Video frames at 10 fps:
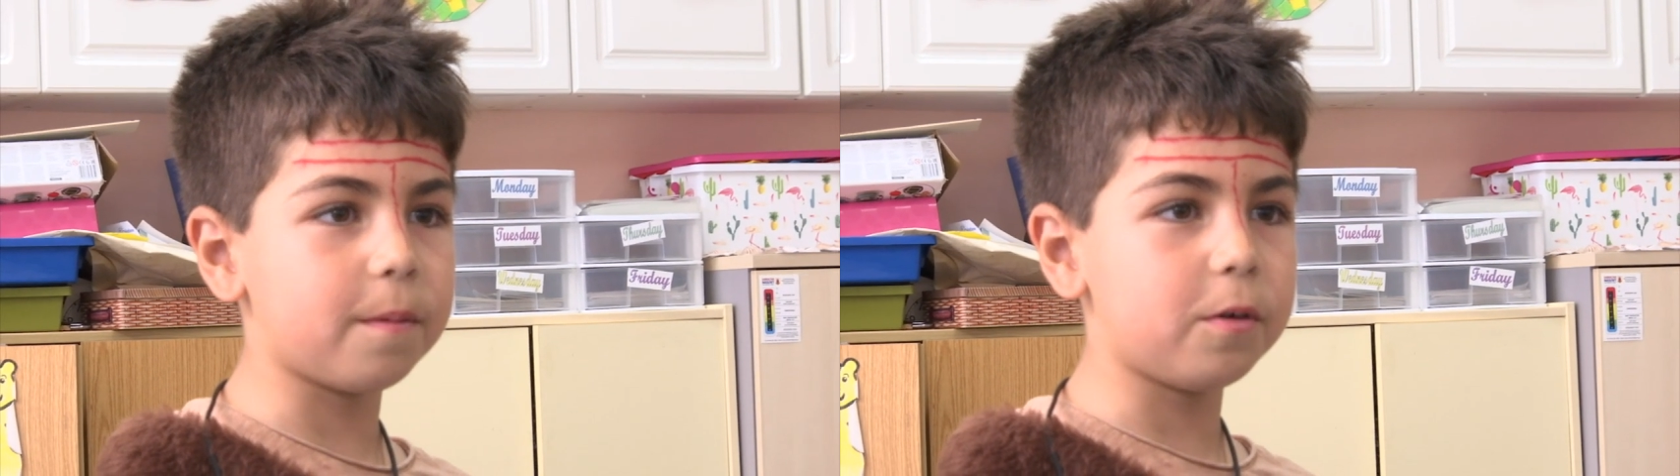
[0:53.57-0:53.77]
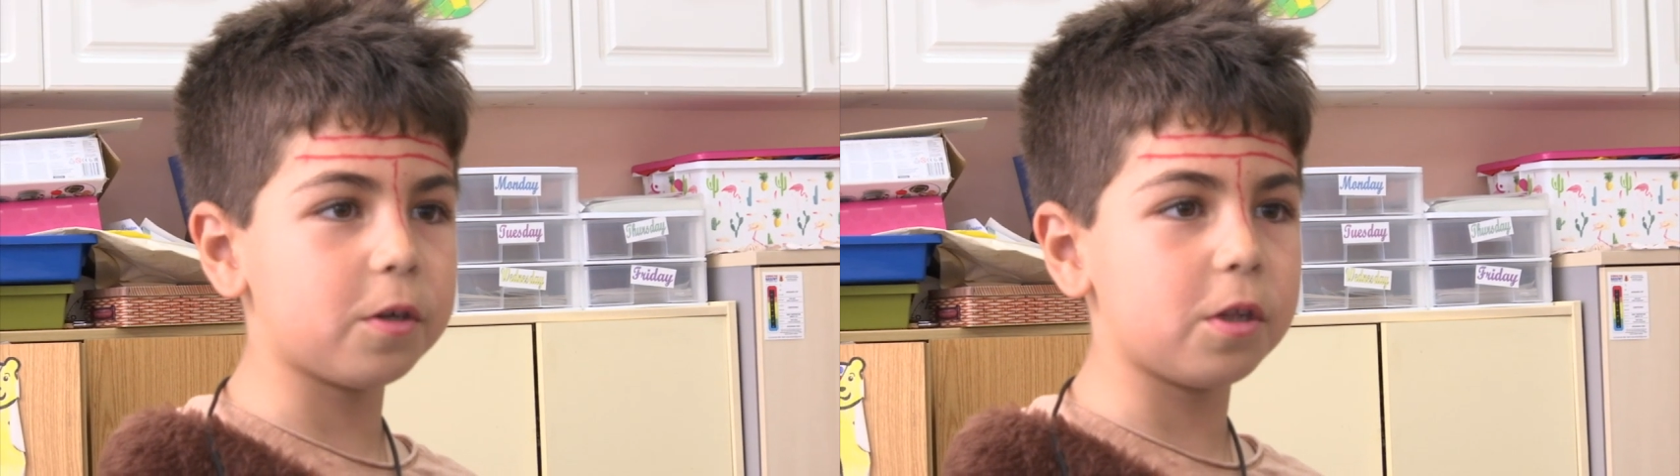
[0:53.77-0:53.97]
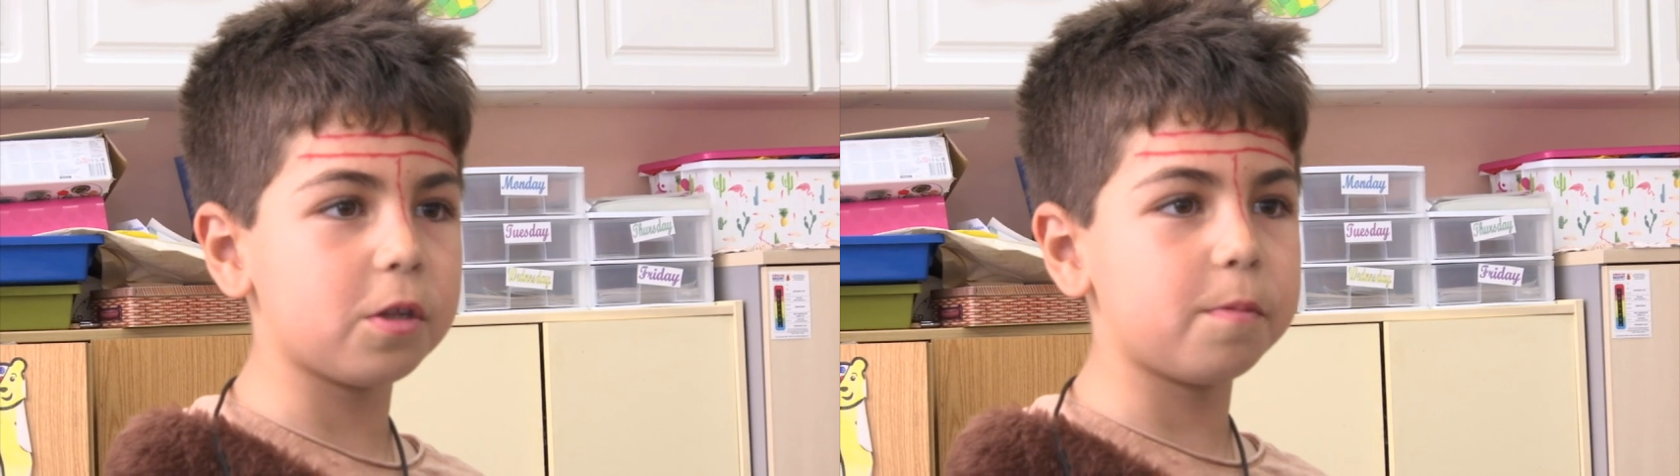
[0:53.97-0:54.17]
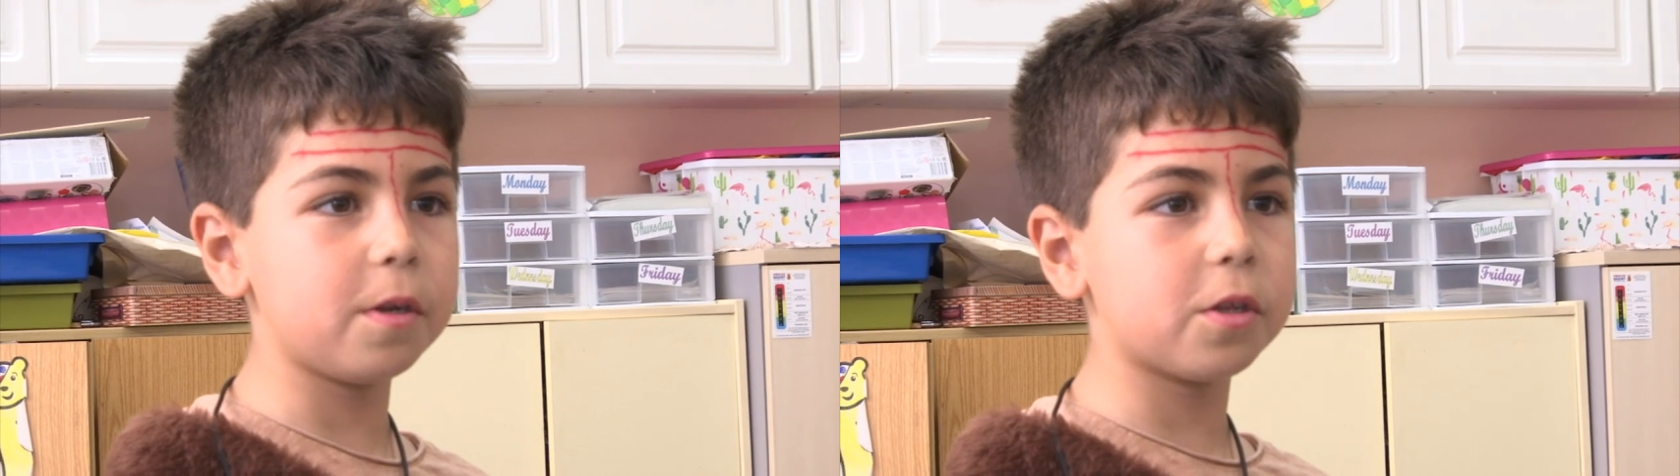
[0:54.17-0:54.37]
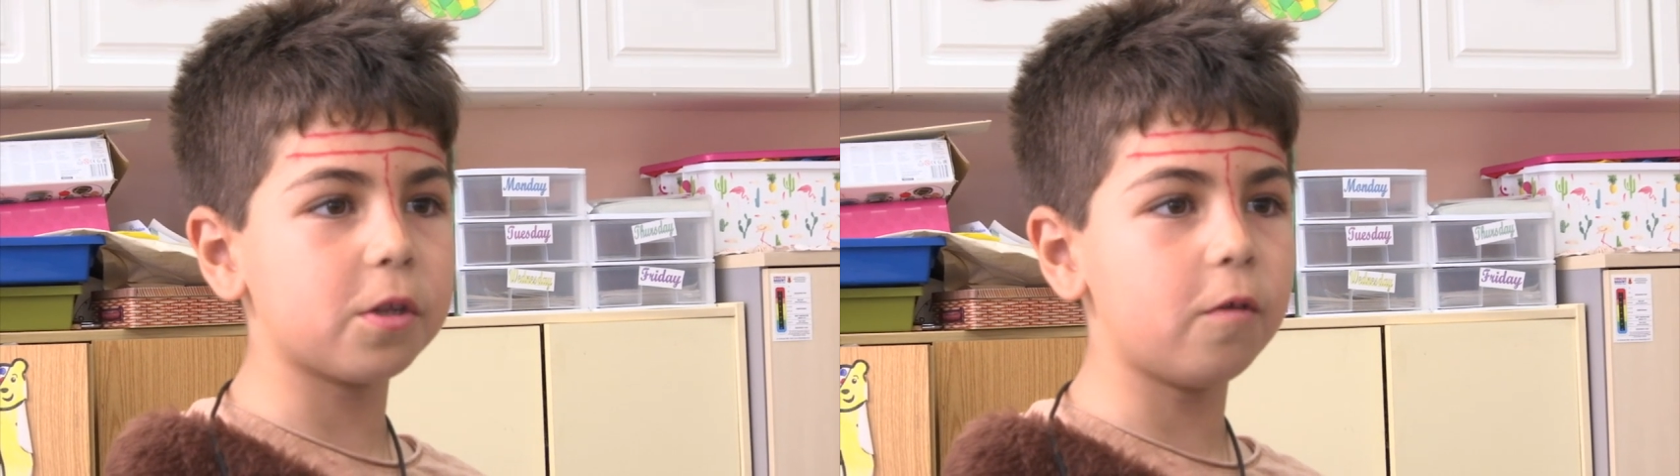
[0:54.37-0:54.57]
because it's been
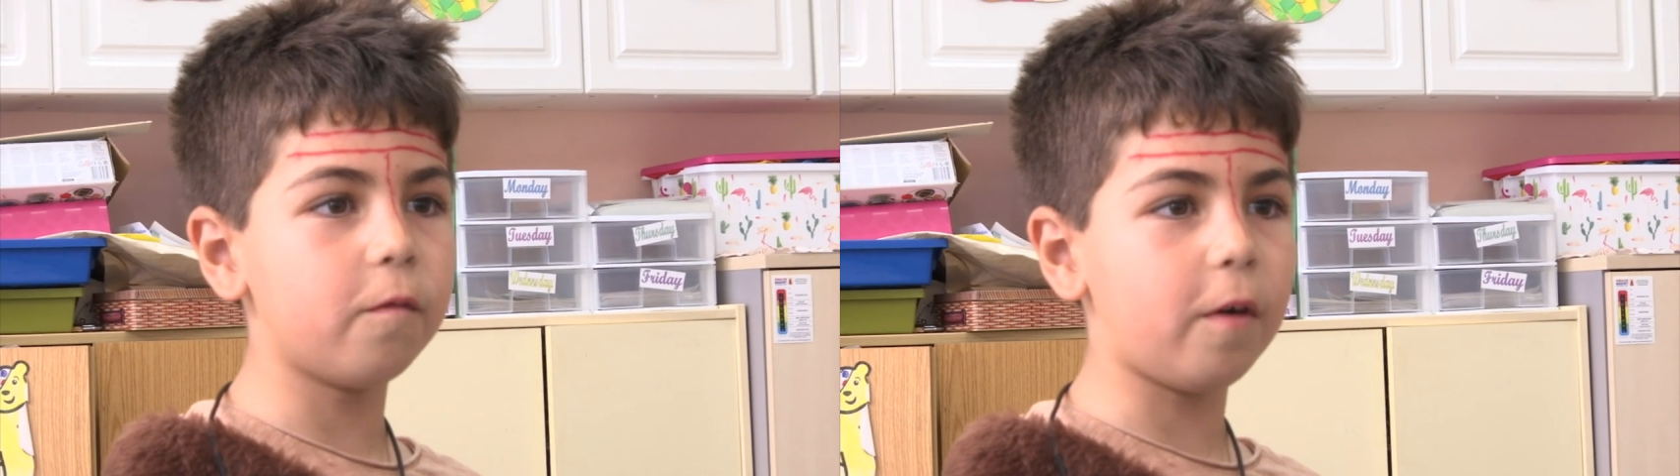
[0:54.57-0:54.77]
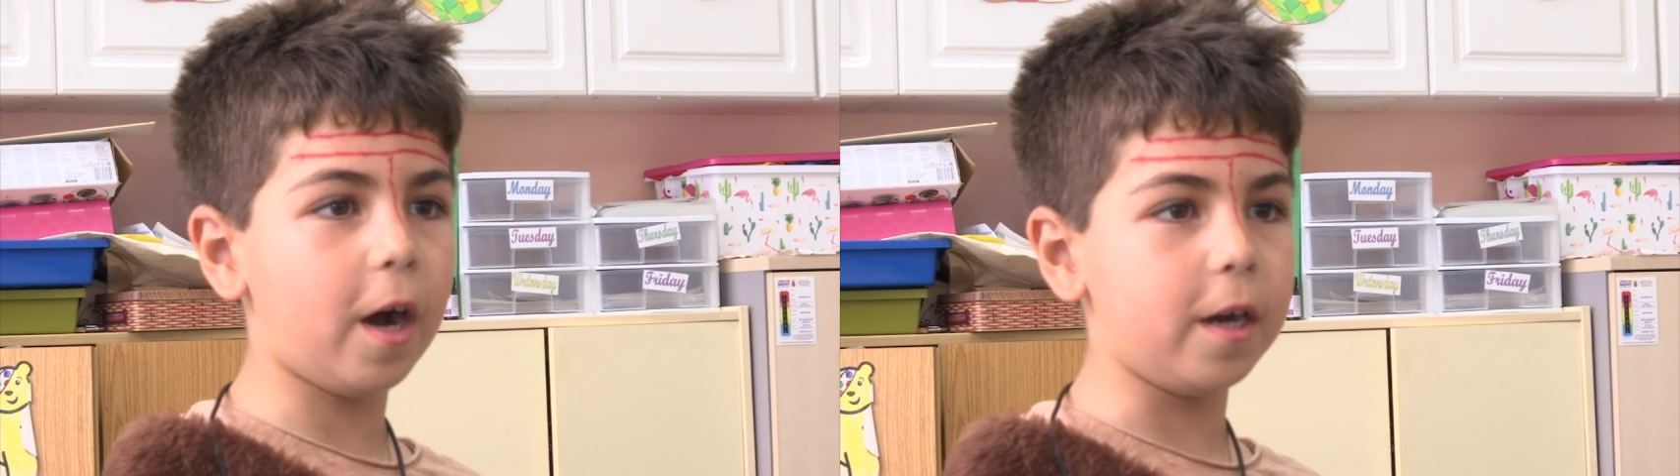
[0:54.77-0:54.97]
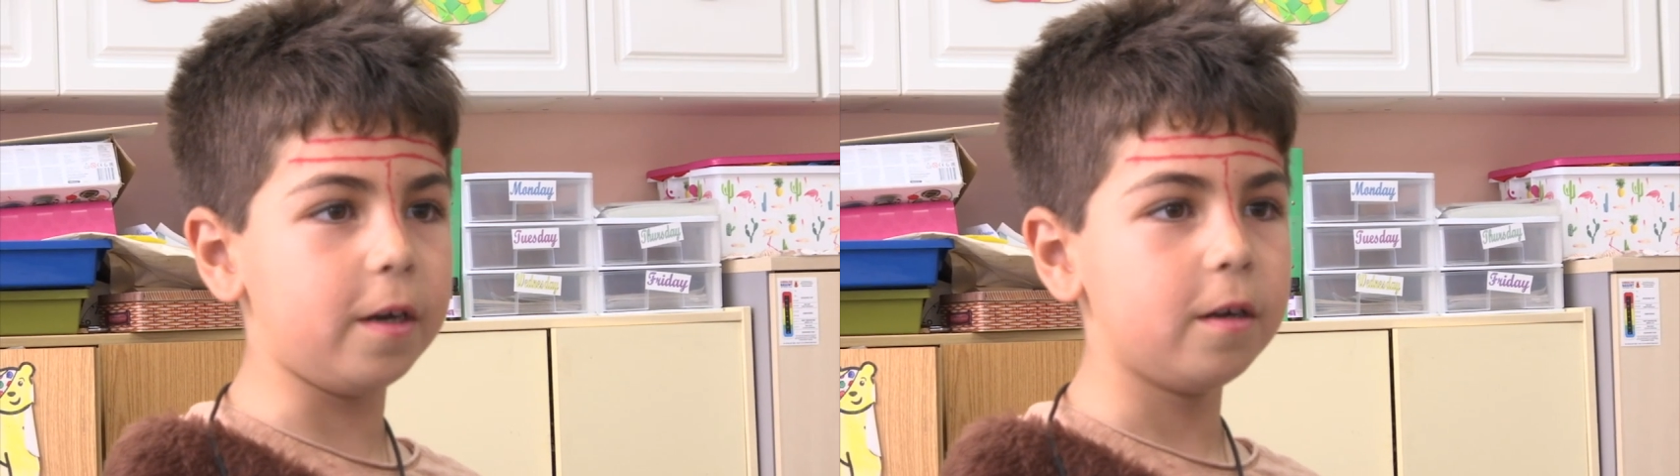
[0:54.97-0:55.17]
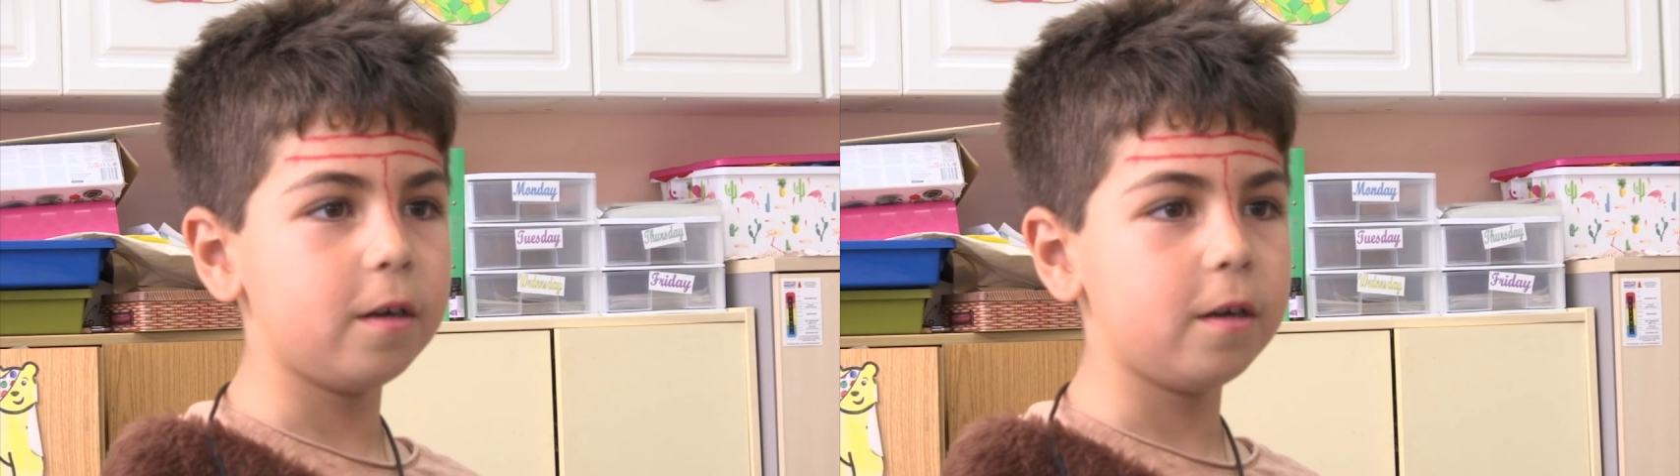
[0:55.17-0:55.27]
so fun.